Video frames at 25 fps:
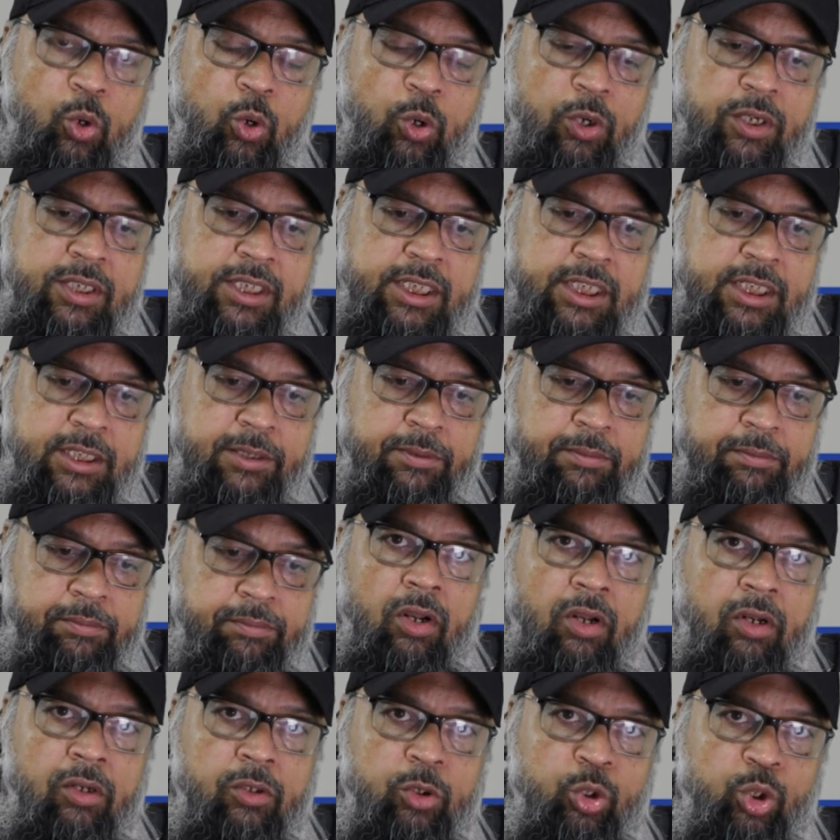close.
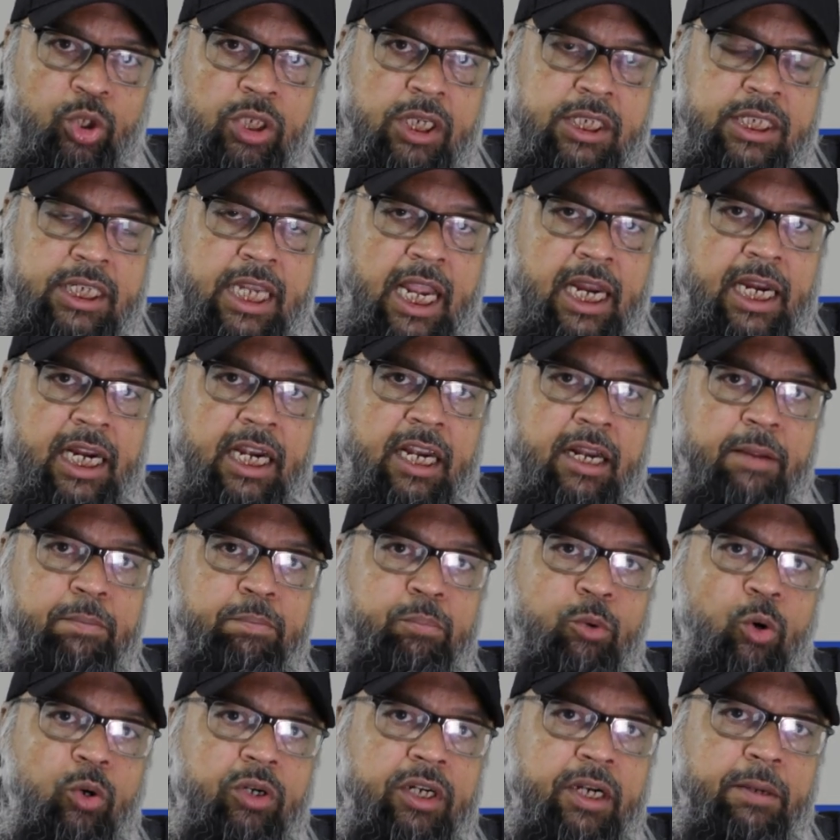Now the second
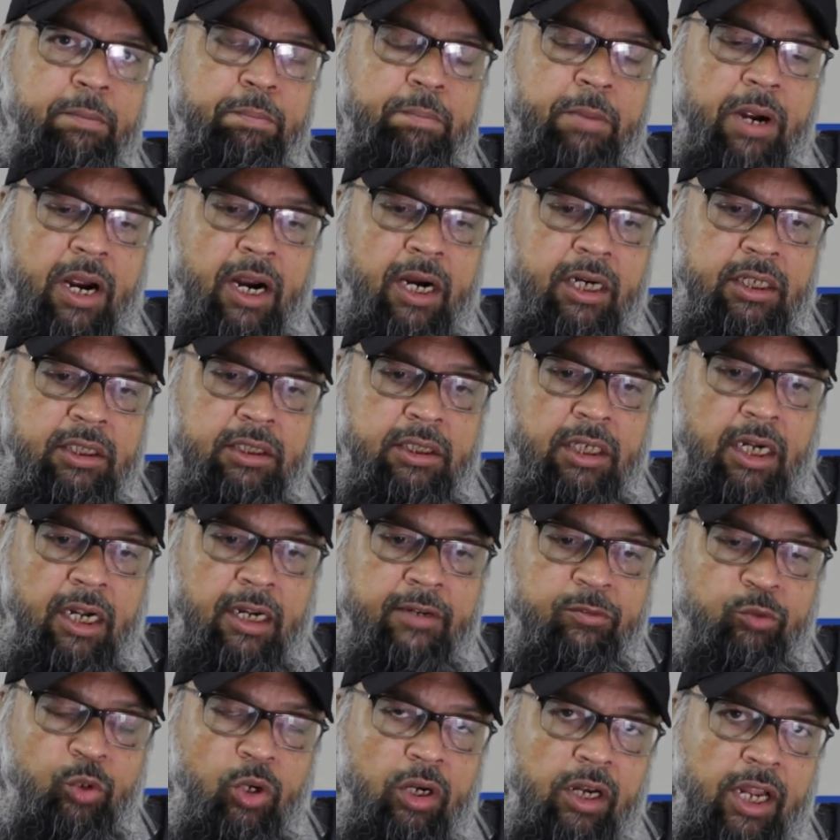important part
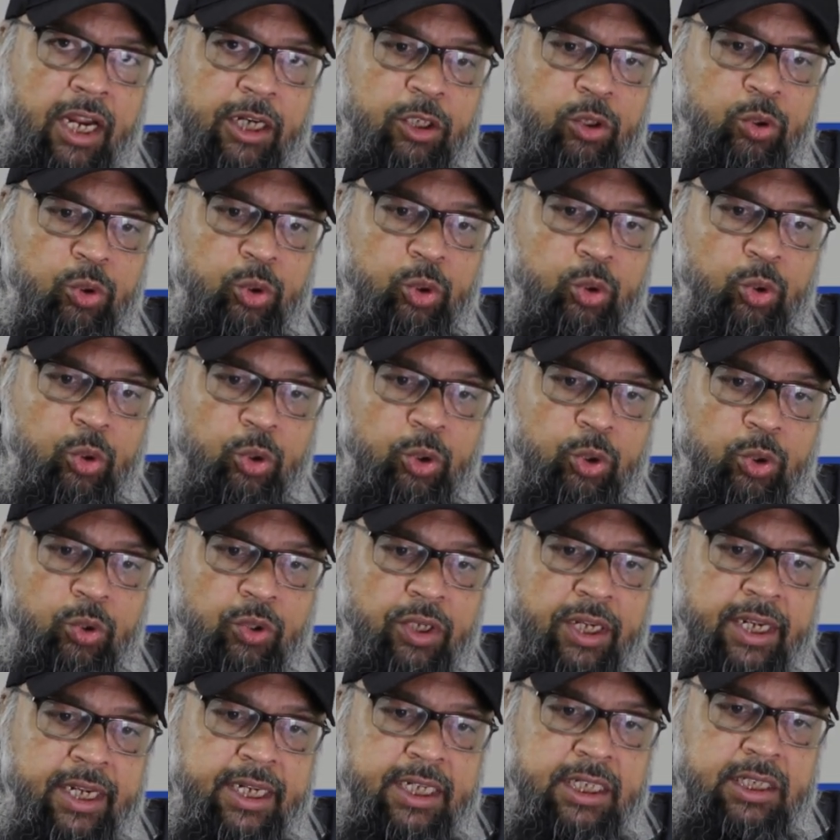I would like to show
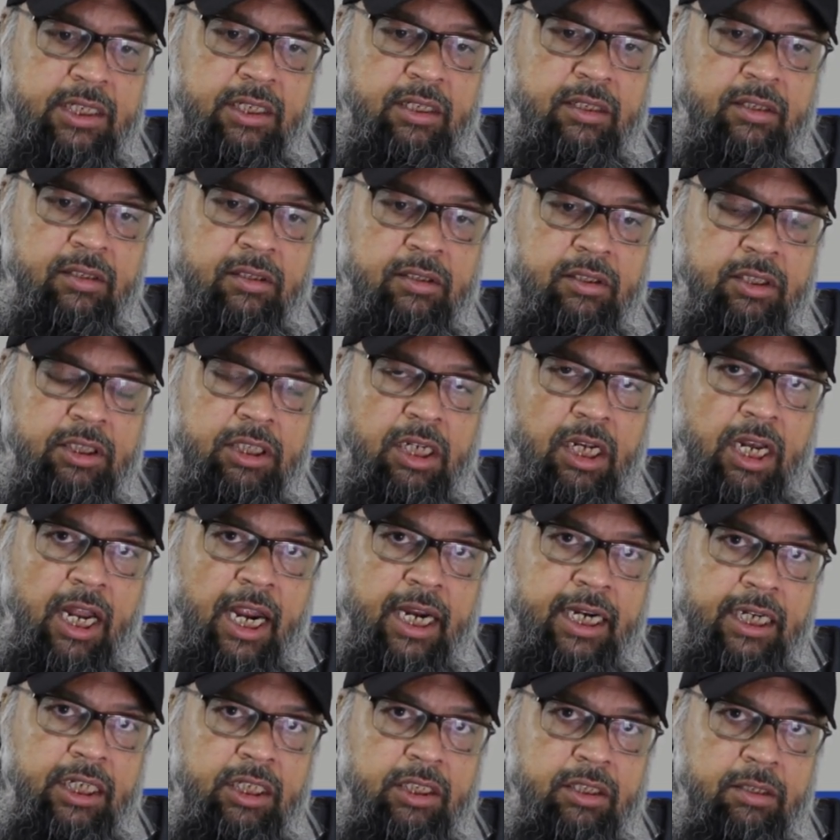you is
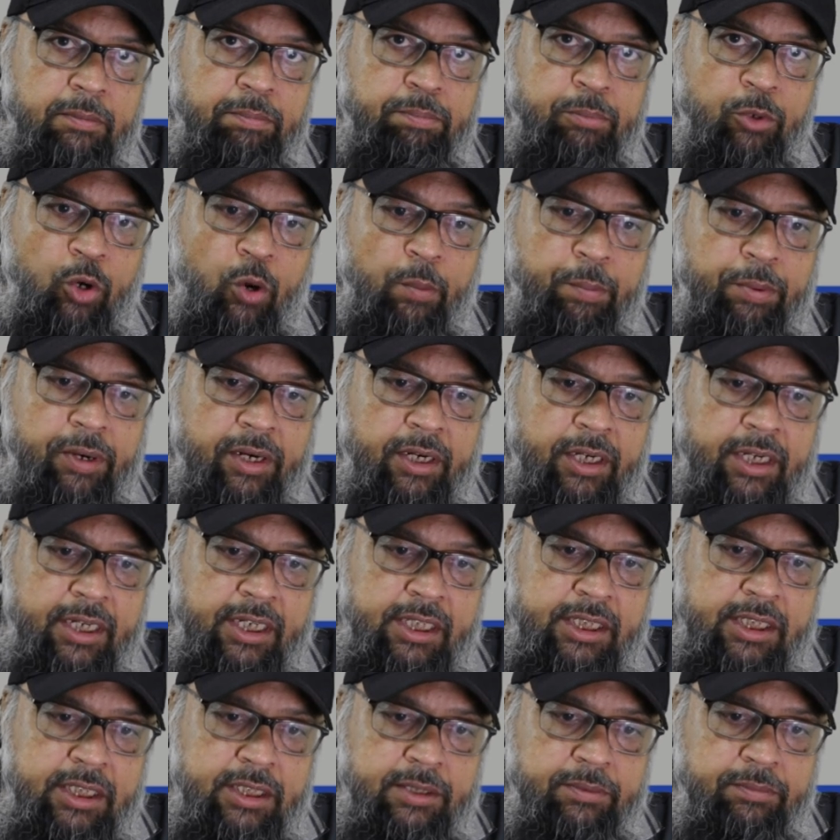slide
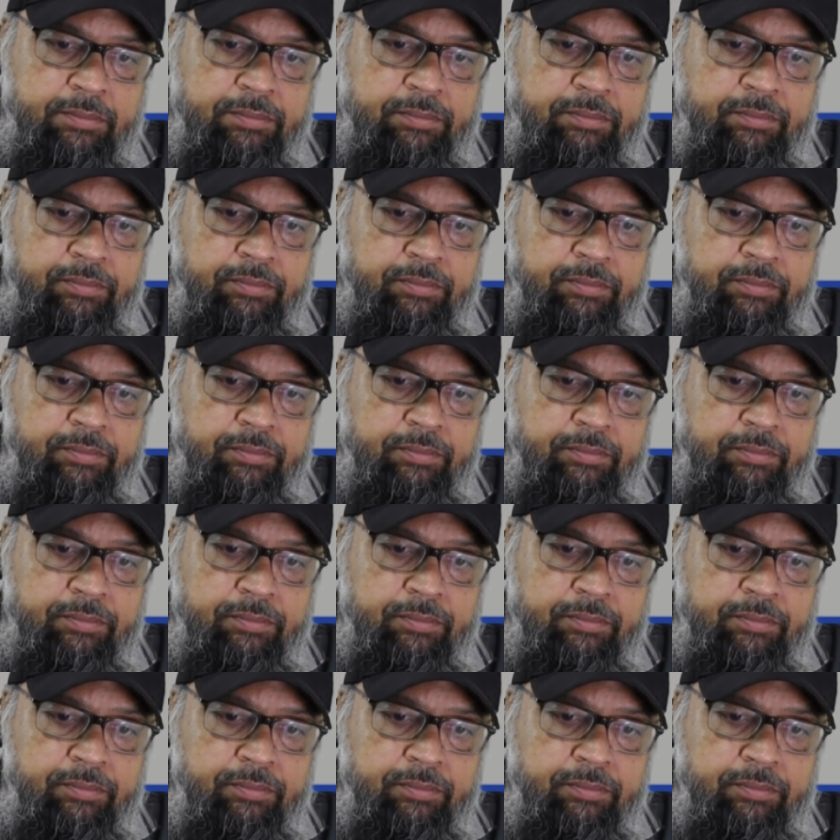properties.